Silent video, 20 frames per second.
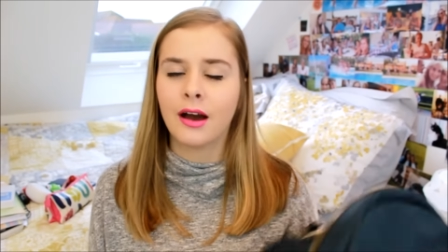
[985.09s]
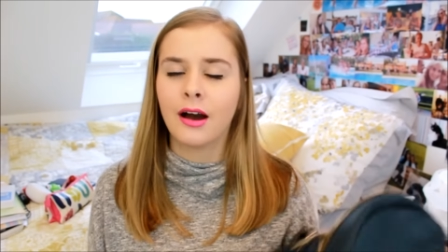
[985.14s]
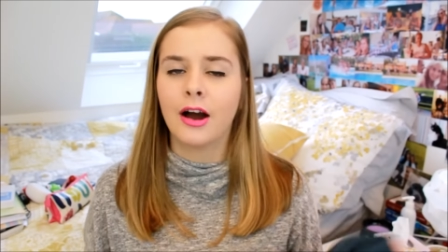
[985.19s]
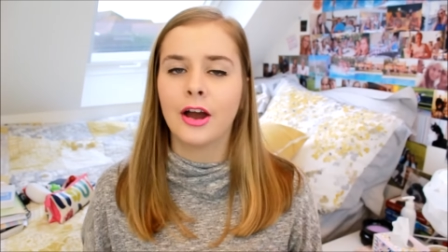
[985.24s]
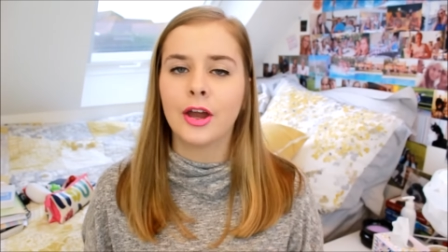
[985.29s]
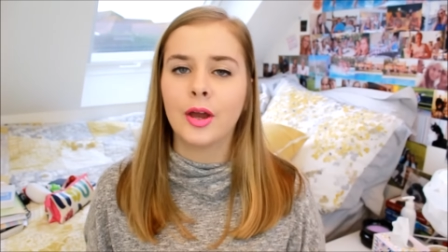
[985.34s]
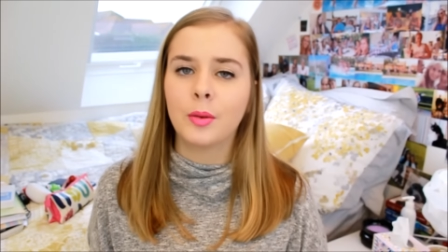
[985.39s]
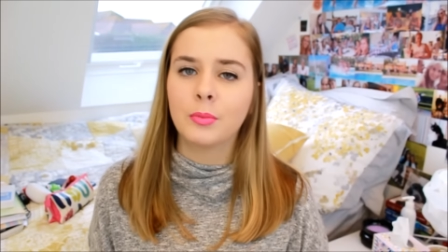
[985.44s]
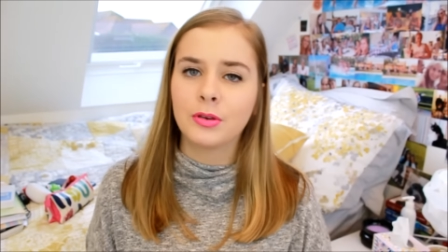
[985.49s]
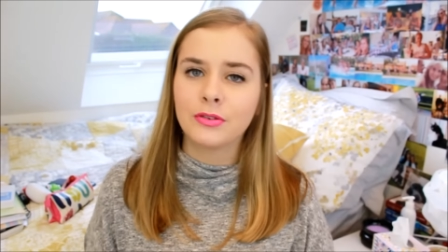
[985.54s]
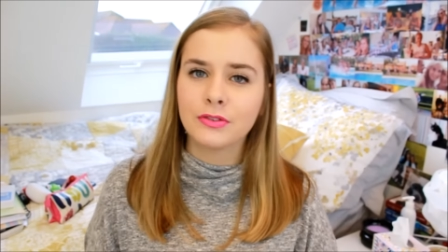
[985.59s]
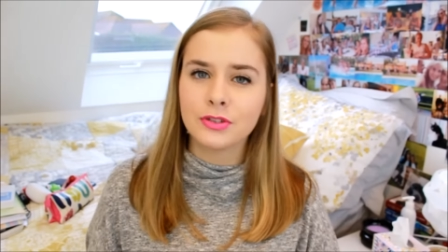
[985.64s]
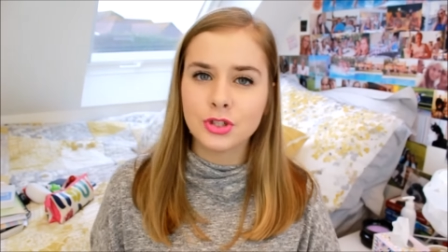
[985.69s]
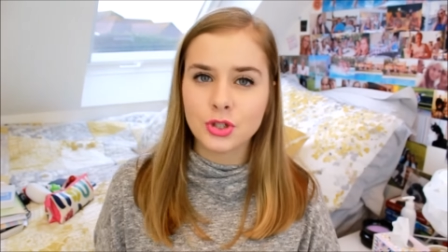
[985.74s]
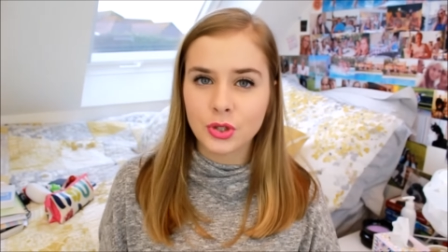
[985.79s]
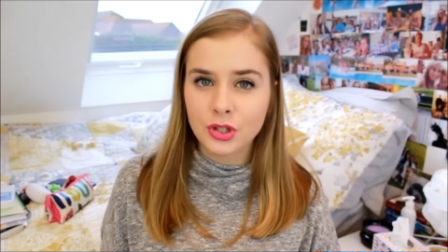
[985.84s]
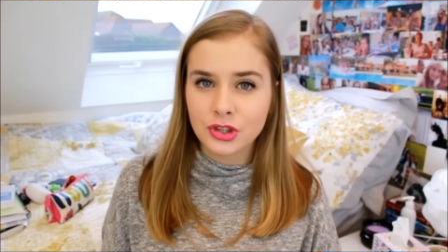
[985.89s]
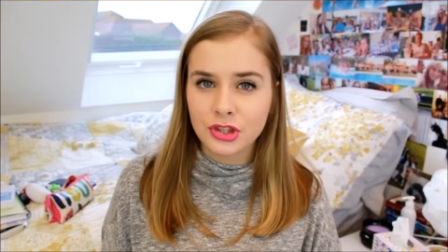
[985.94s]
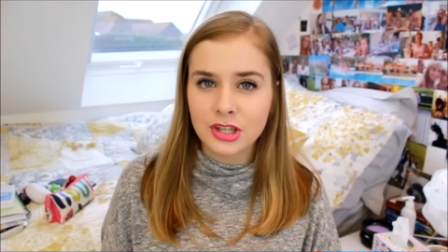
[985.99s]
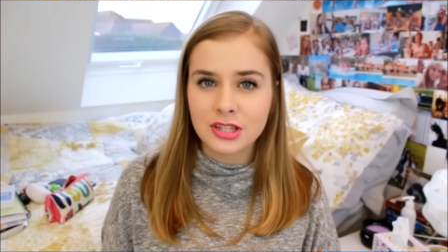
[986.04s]
I hope you've
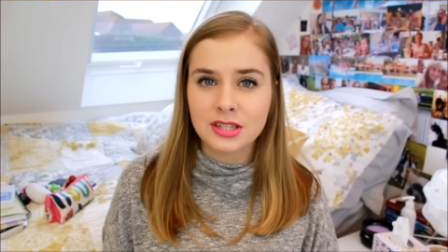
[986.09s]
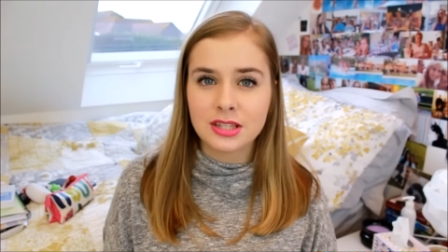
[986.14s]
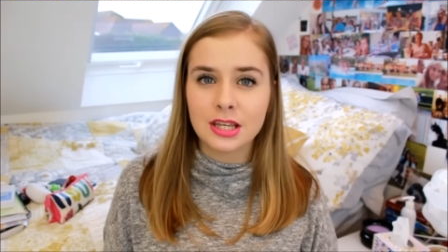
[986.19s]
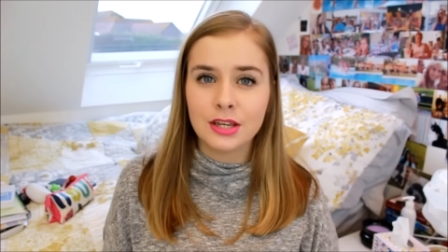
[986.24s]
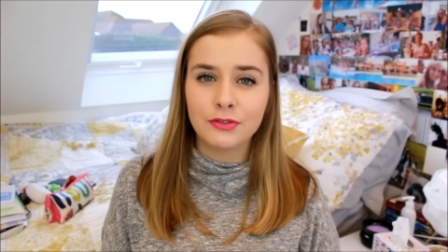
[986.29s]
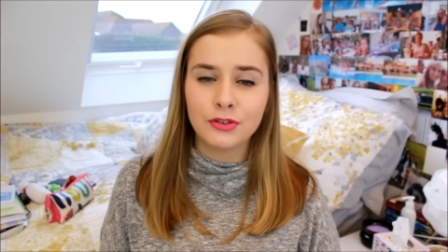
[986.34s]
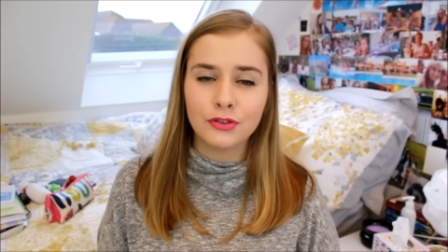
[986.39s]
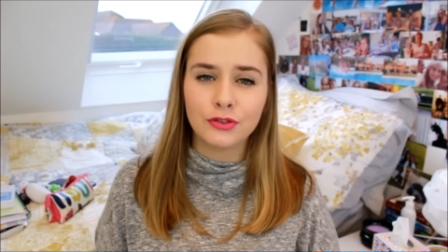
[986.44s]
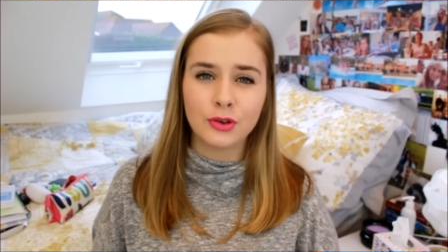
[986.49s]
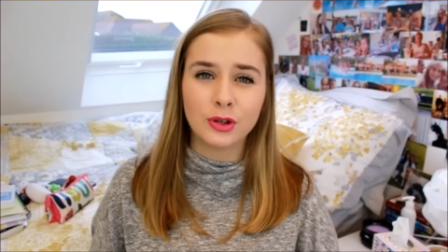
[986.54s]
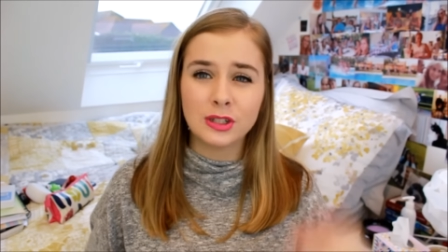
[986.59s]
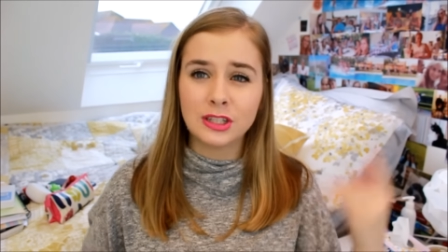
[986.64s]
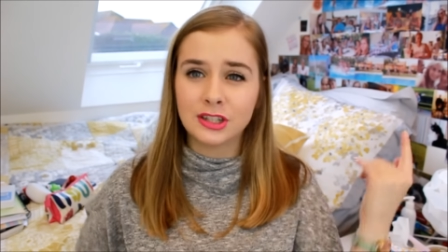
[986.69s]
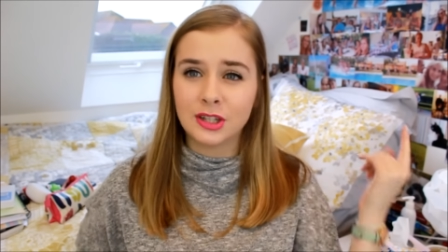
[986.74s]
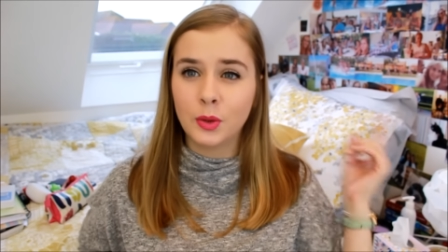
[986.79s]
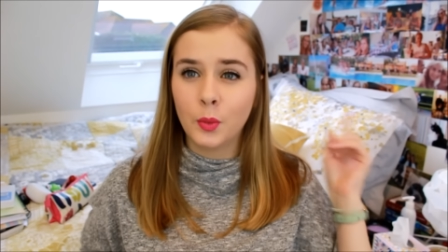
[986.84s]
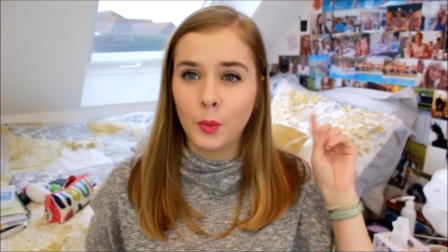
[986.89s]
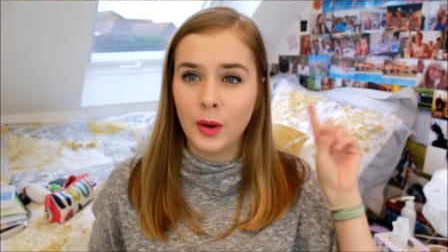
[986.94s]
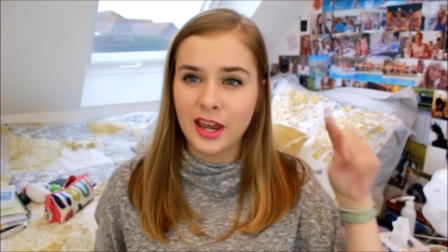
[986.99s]
enjoyed this. If you've got anything